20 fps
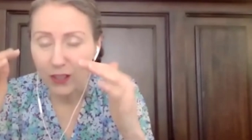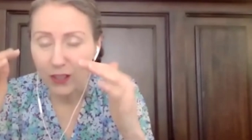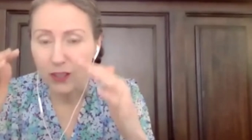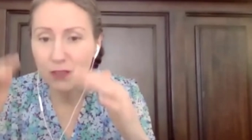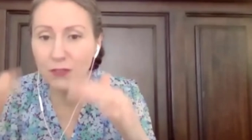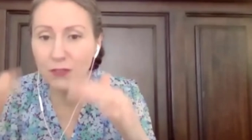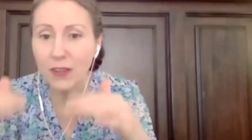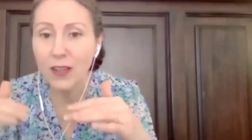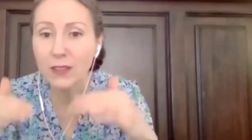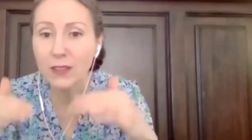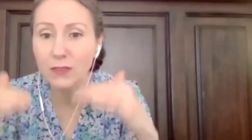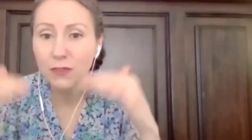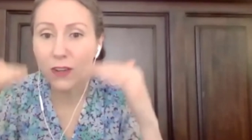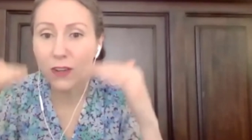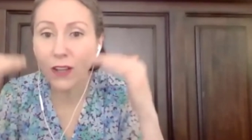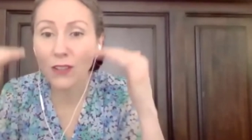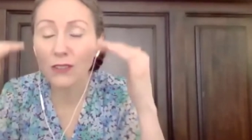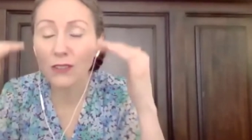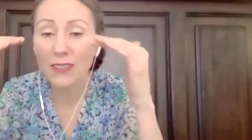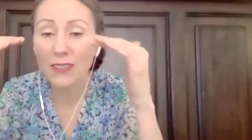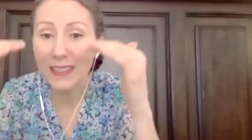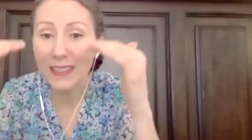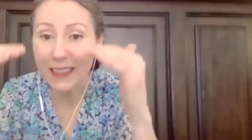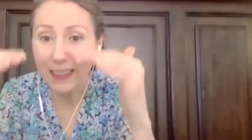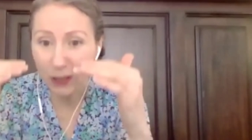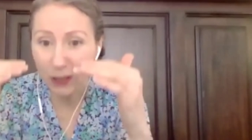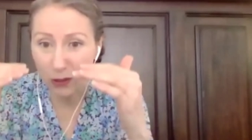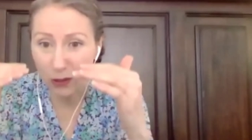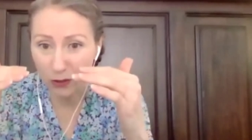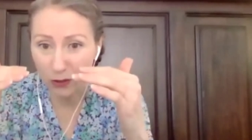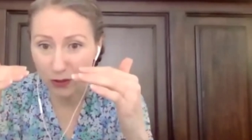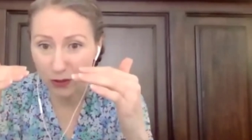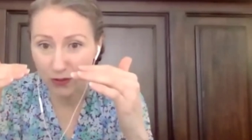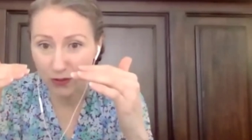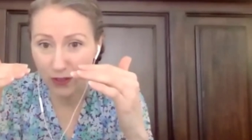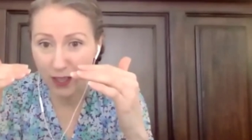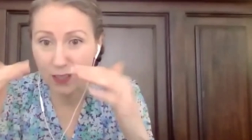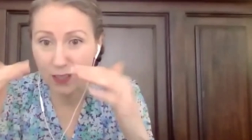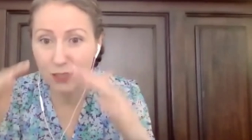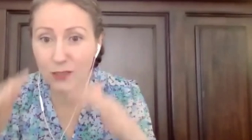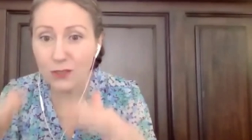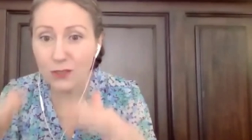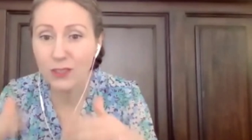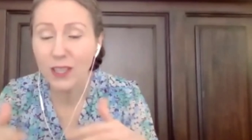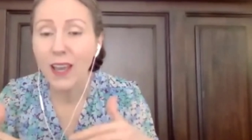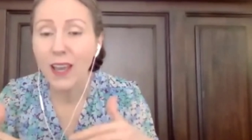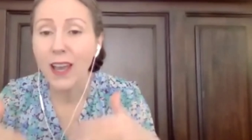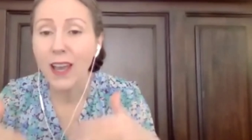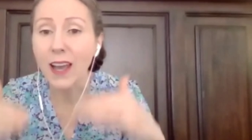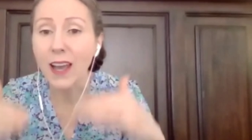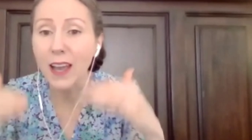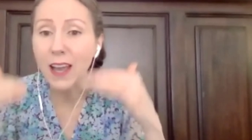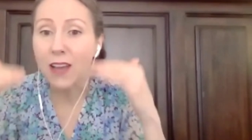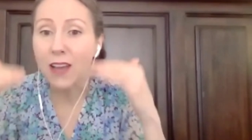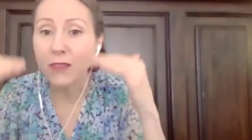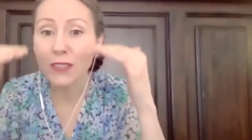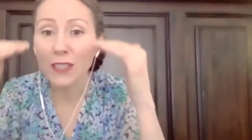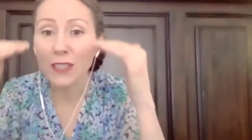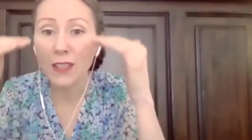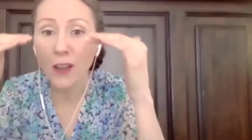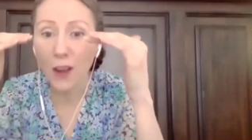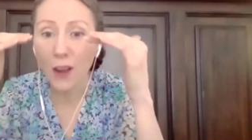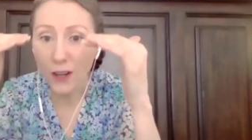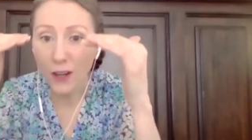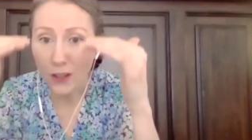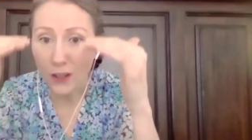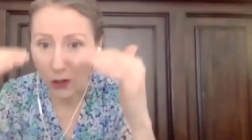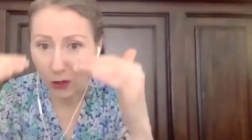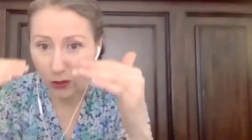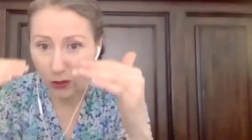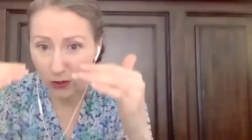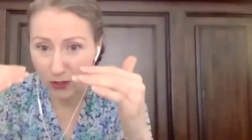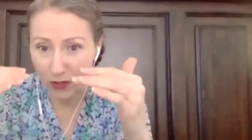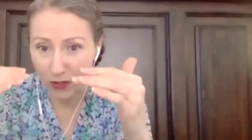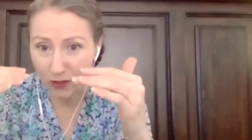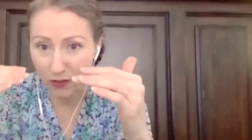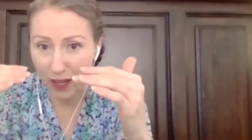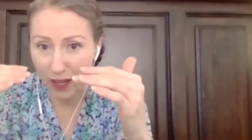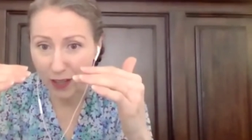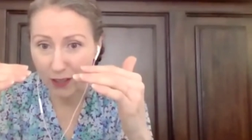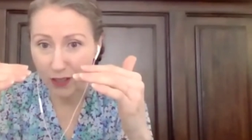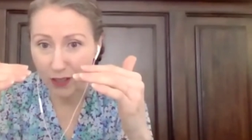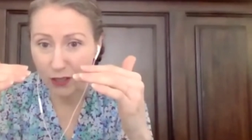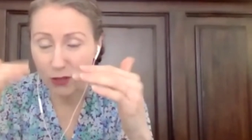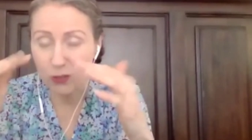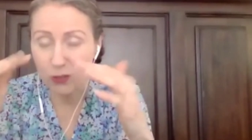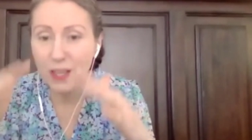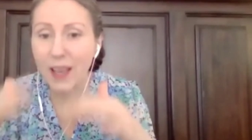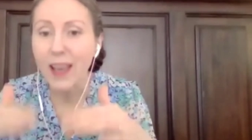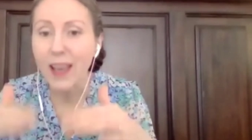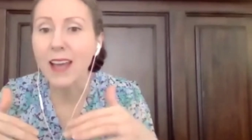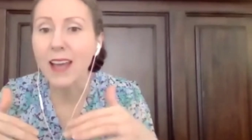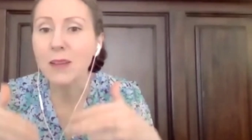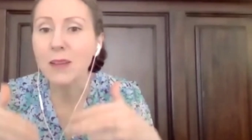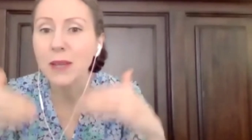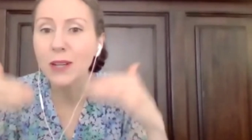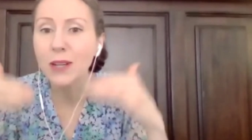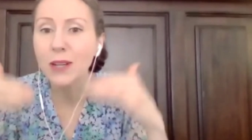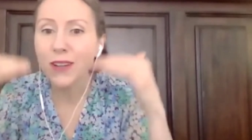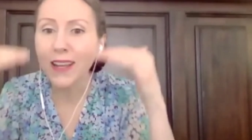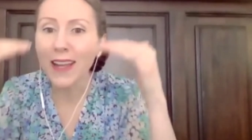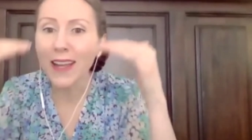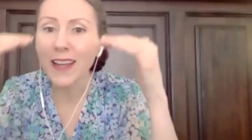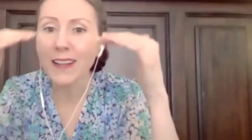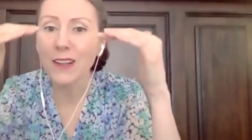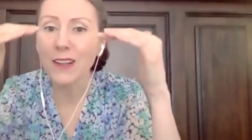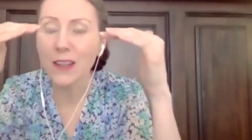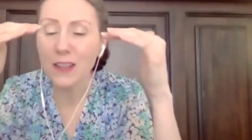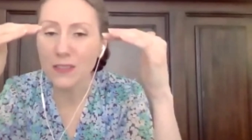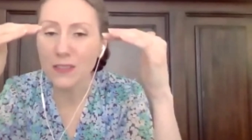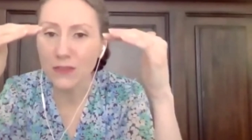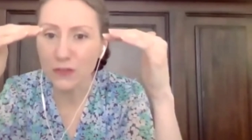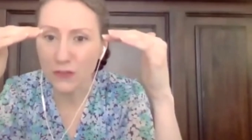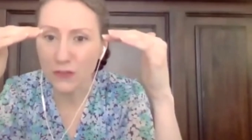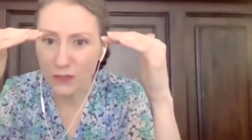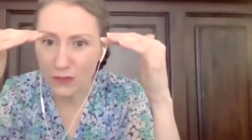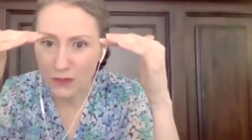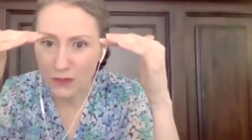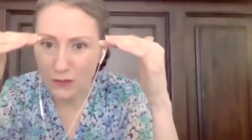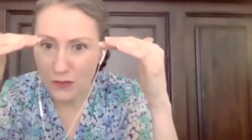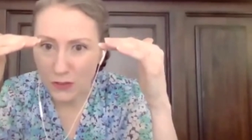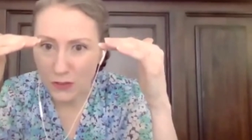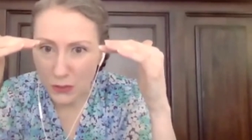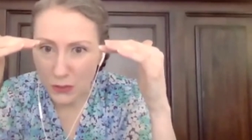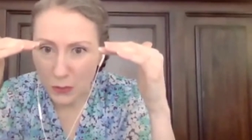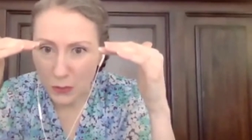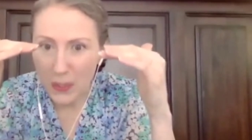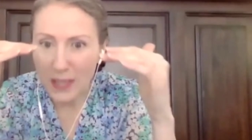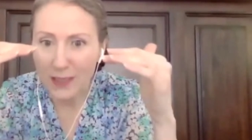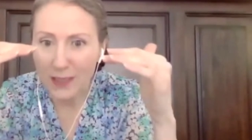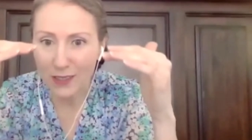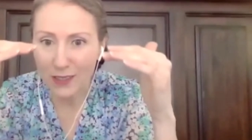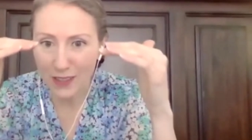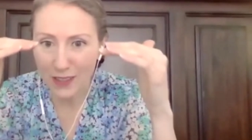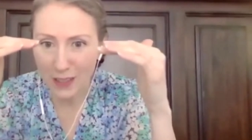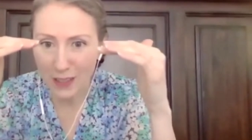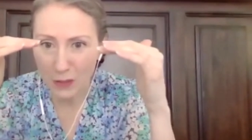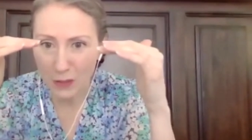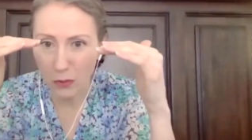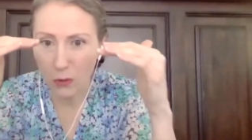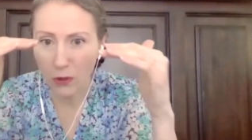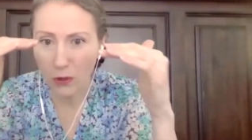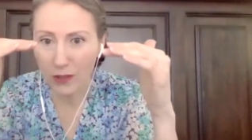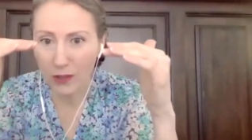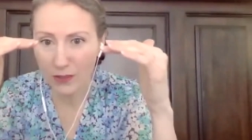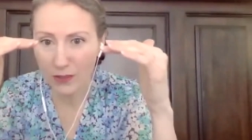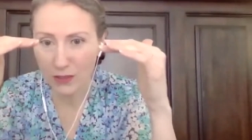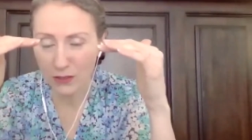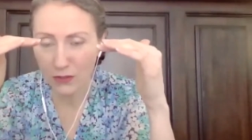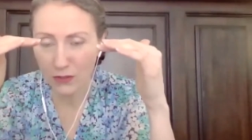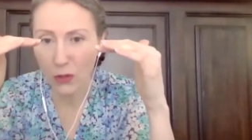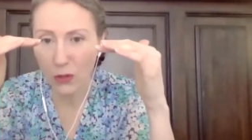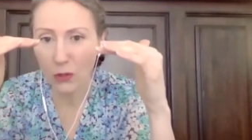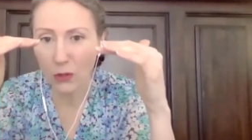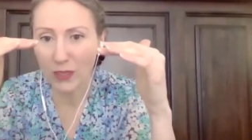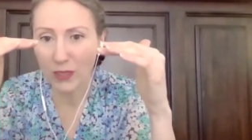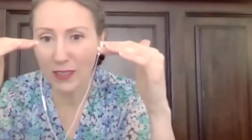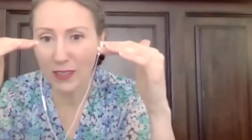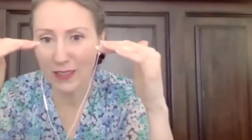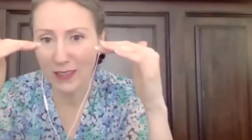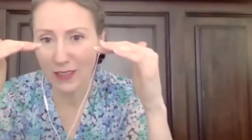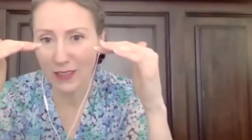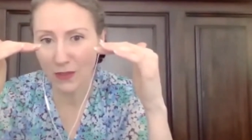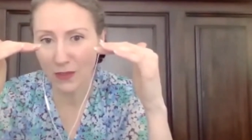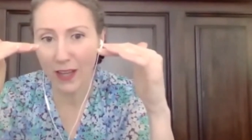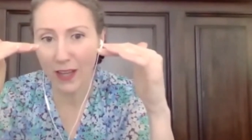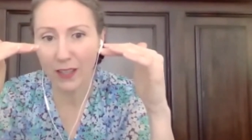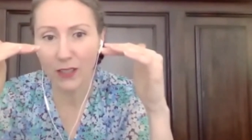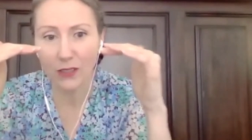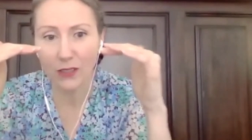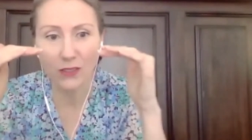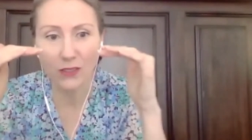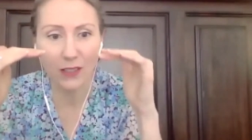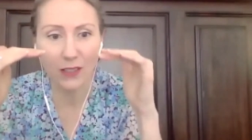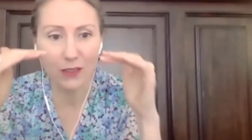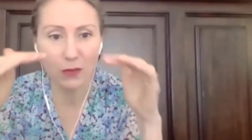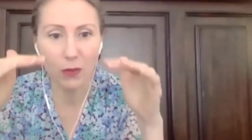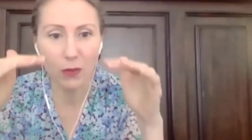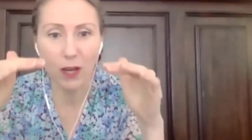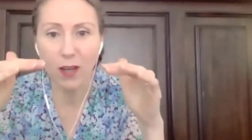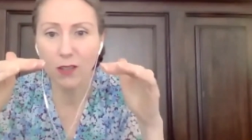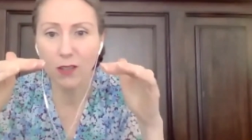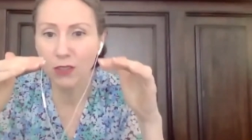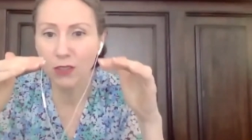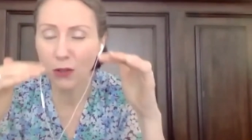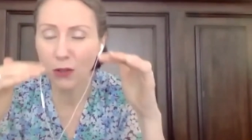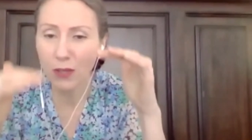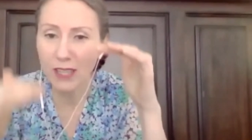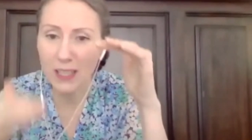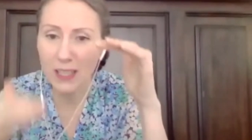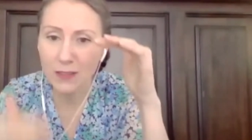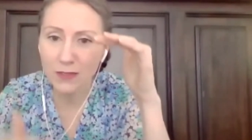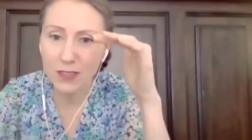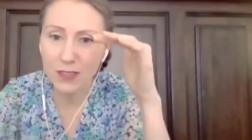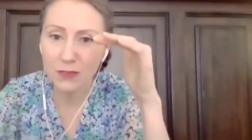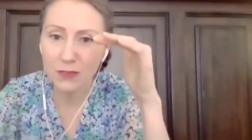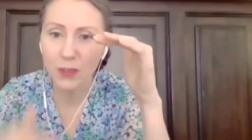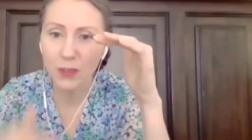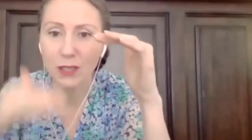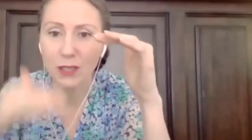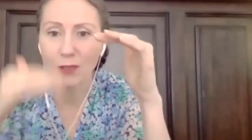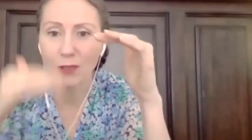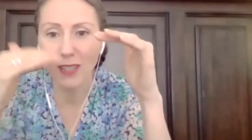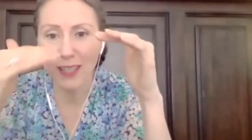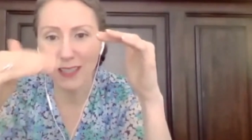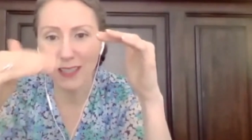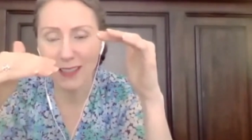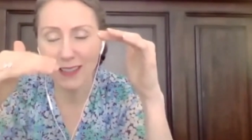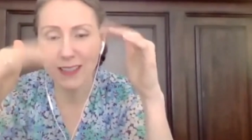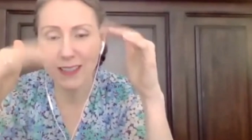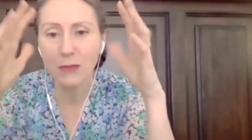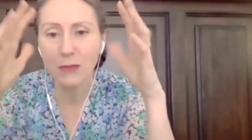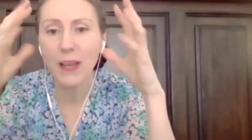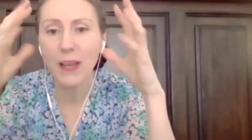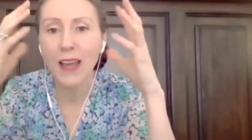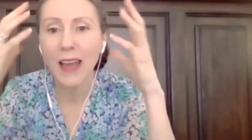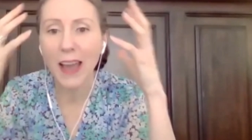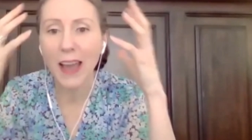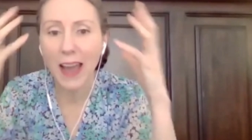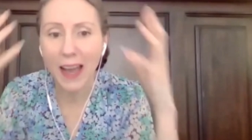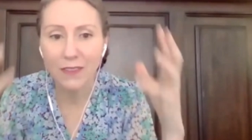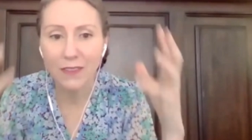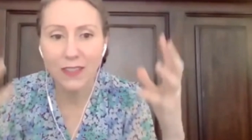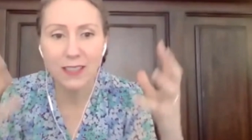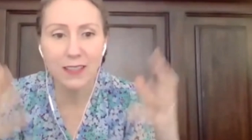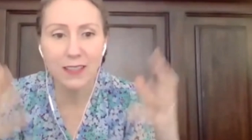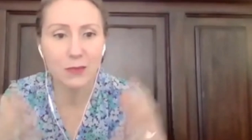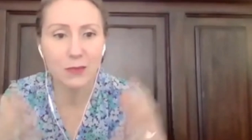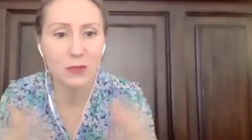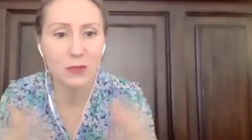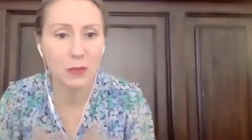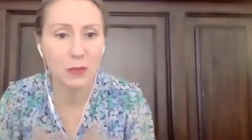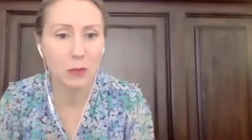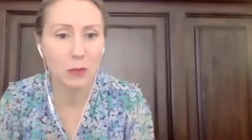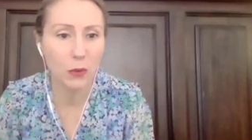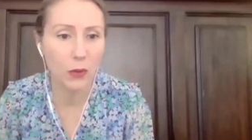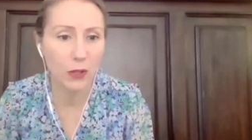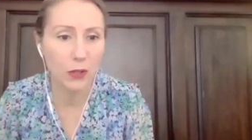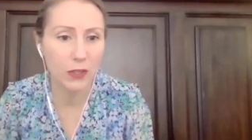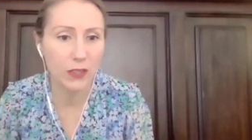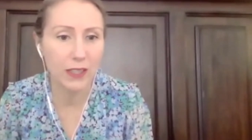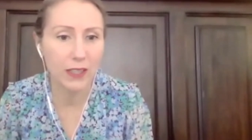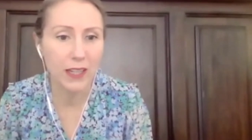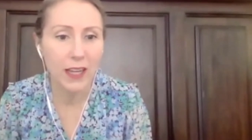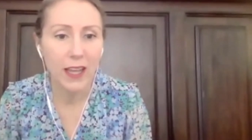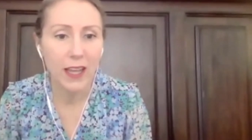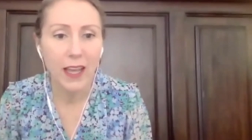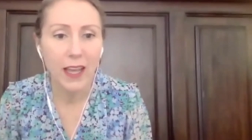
The founding fathers did hold the values. FDR holds the values, and Marianne speaks to the importance of holding these values as well. So even if we don't hit them, having them is important.